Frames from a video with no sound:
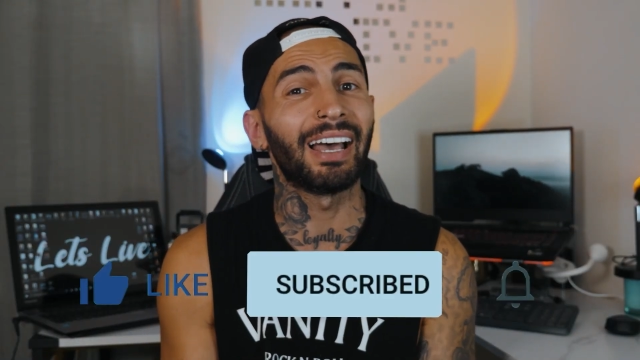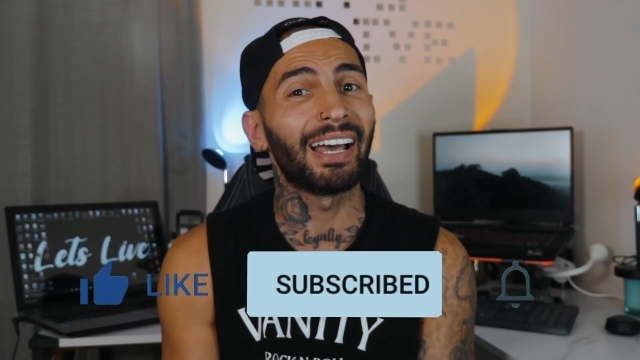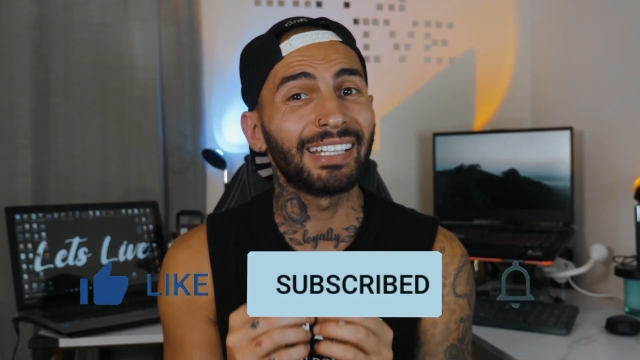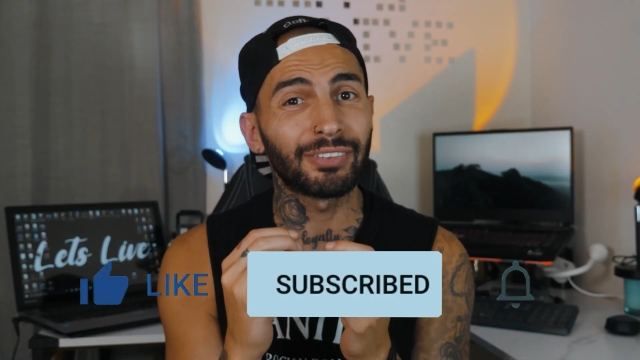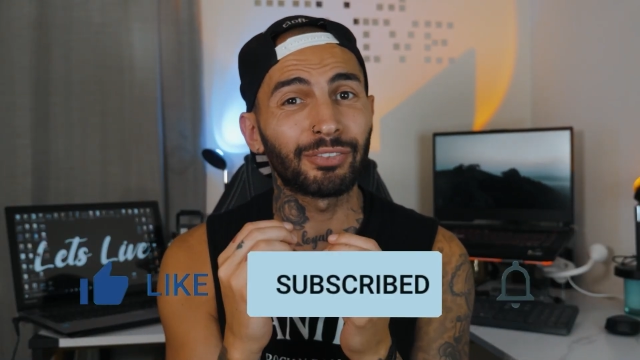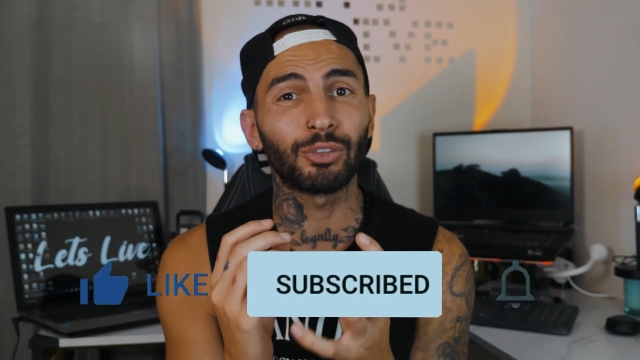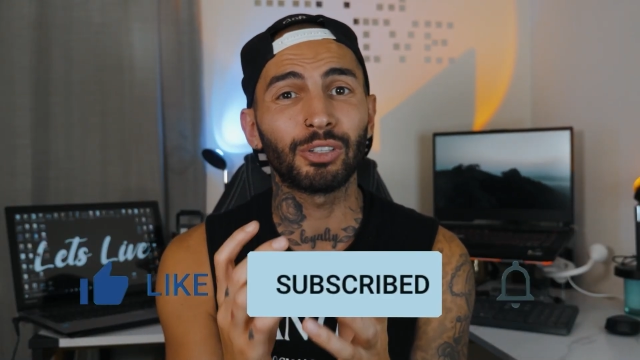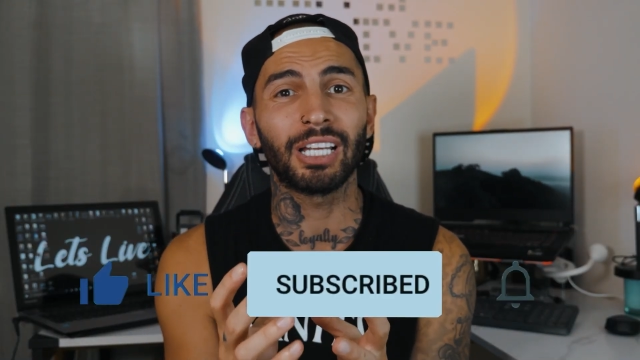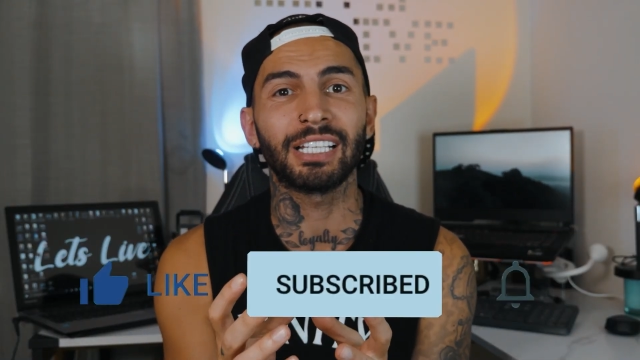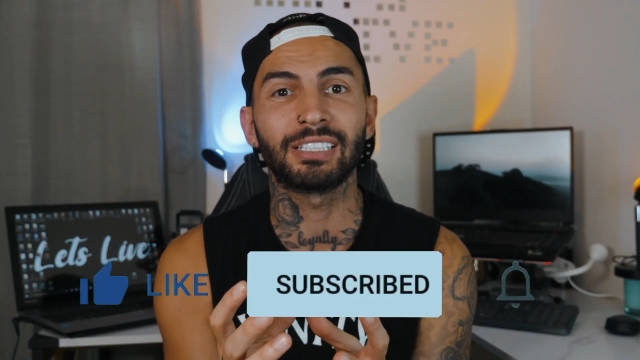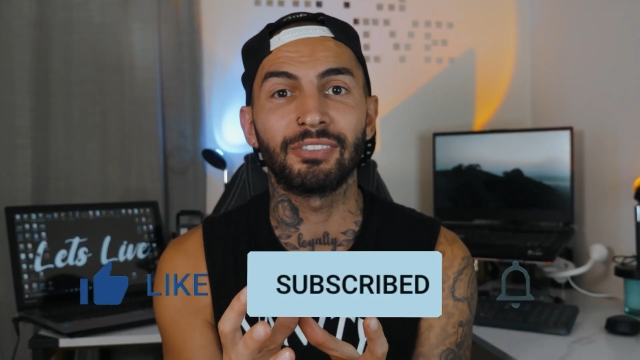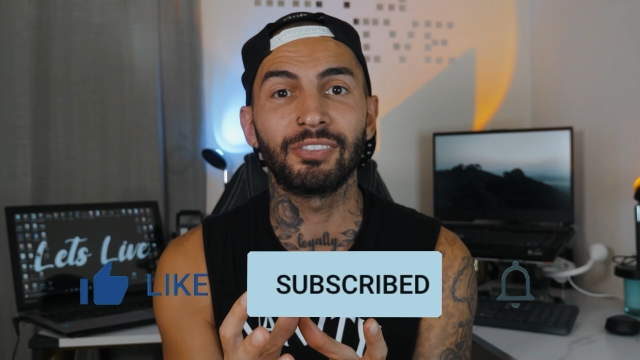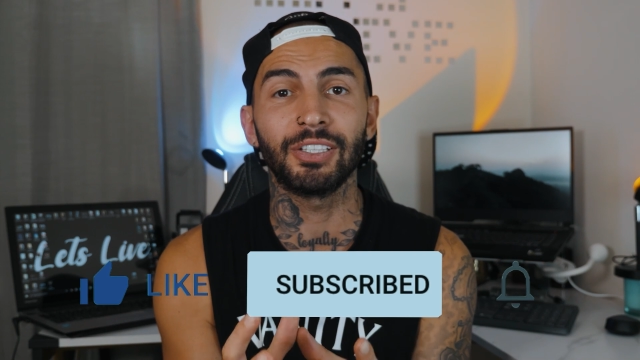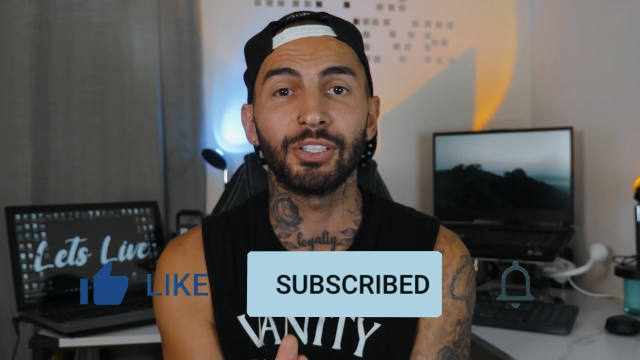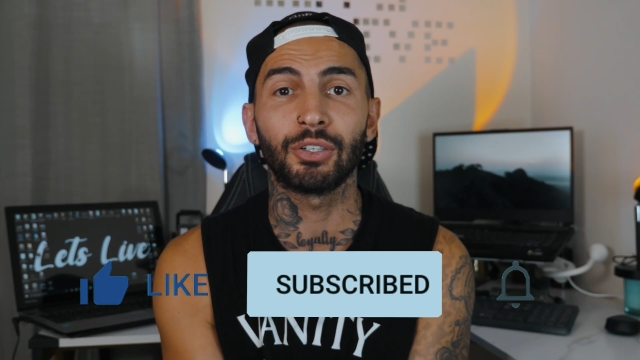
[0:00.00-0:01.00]
And if you like the
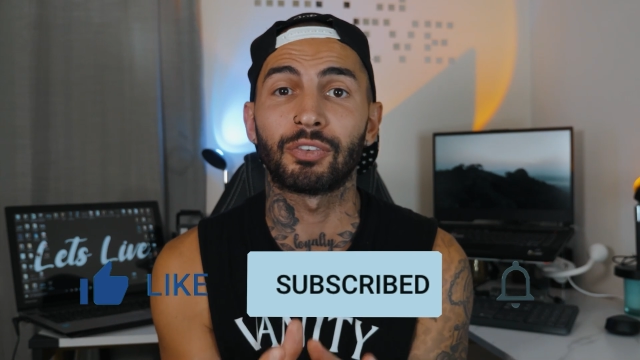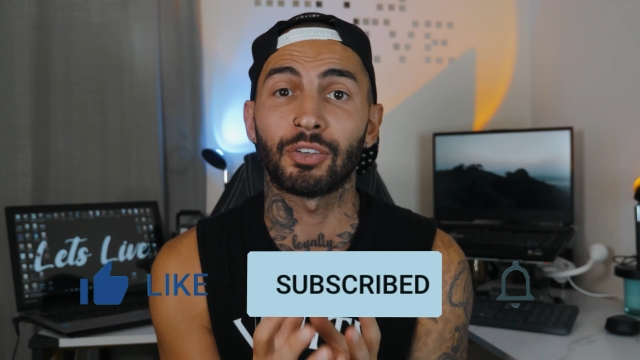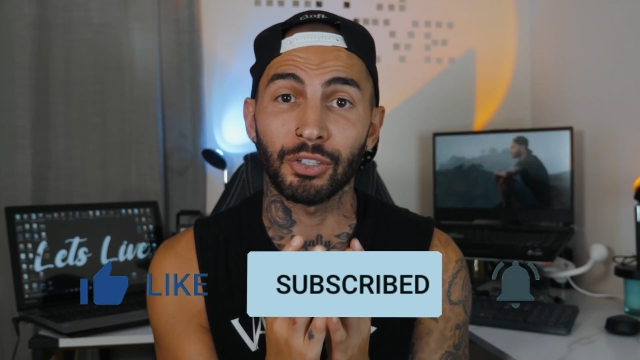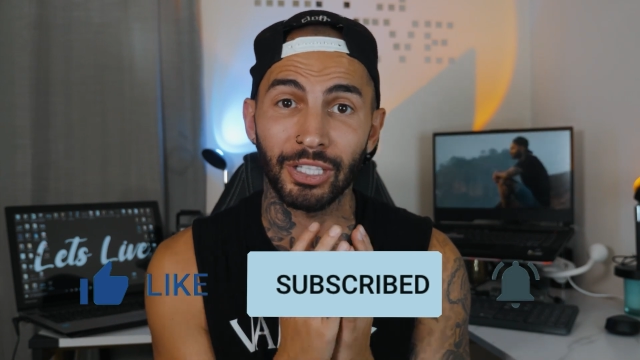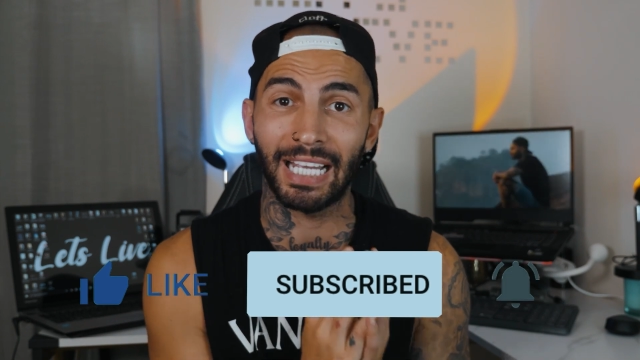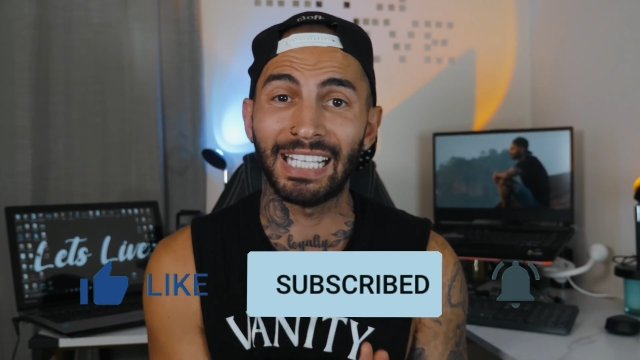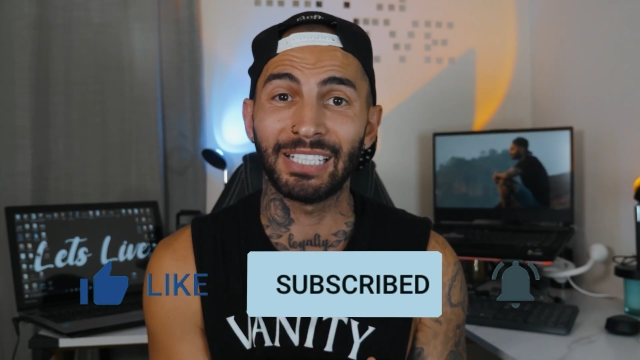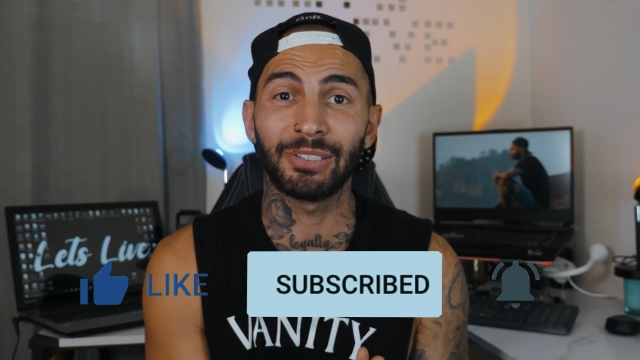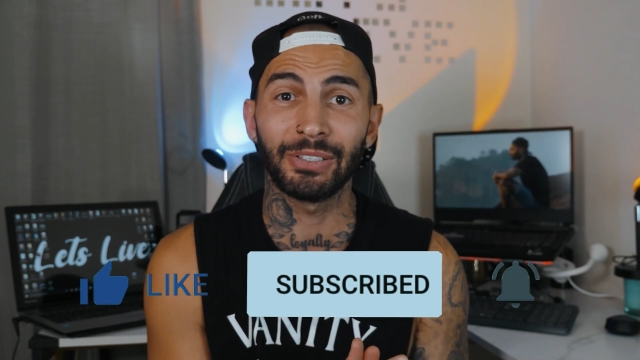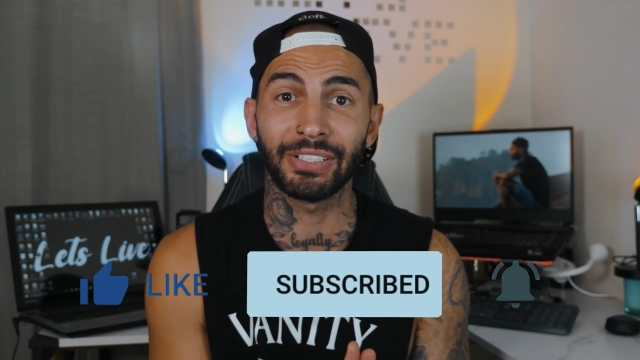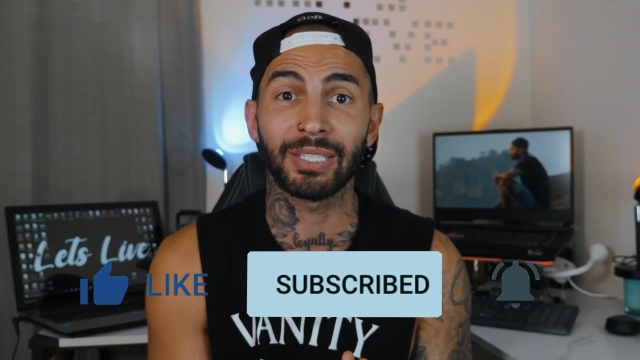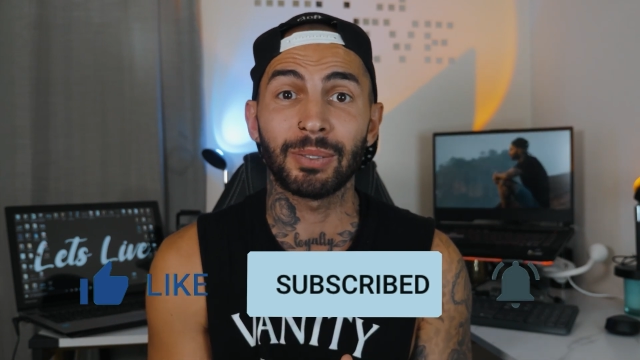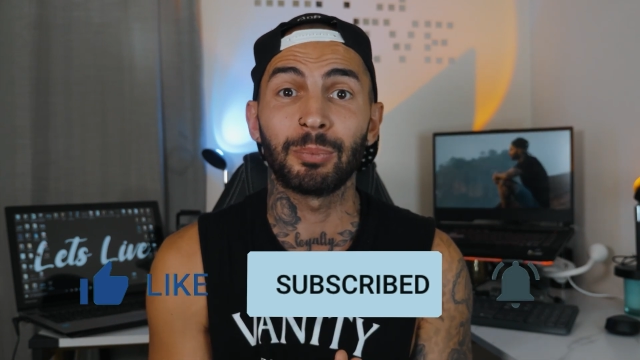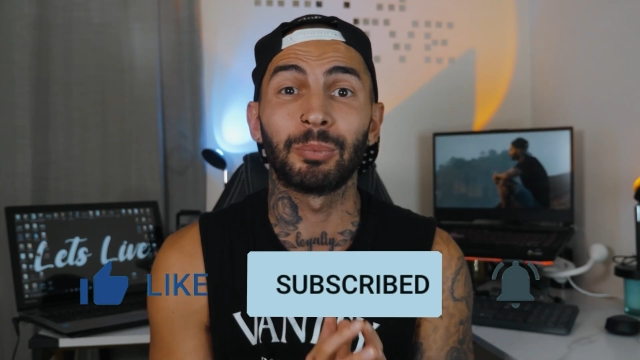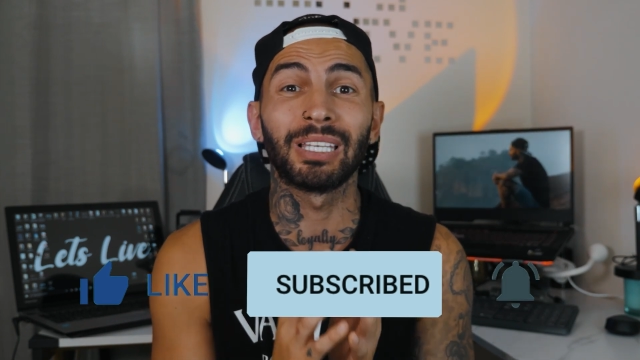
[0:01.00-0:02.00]
video for the
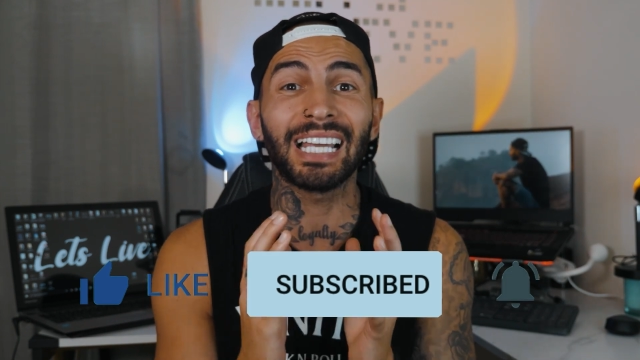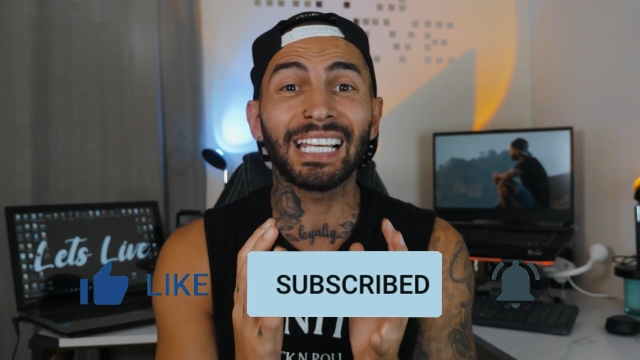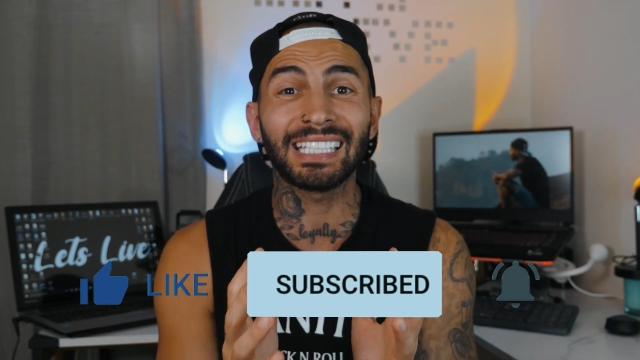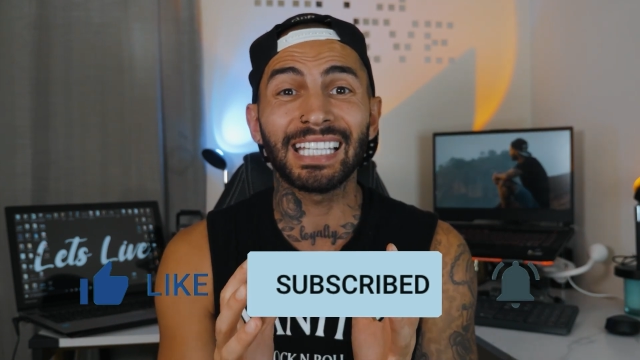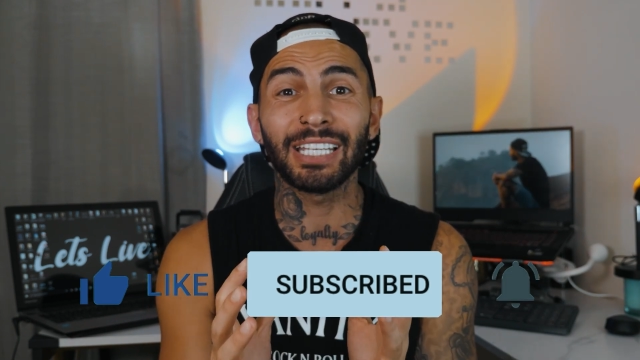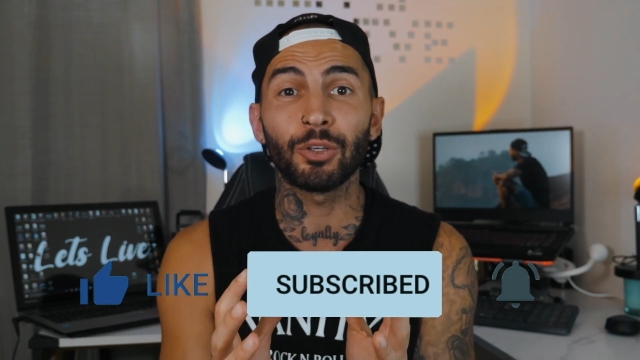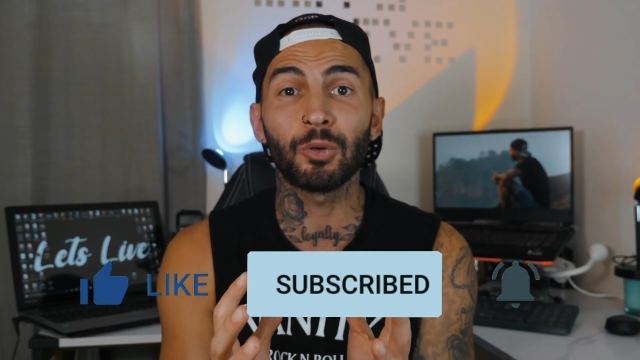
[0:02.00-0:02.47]
algorithm, like that,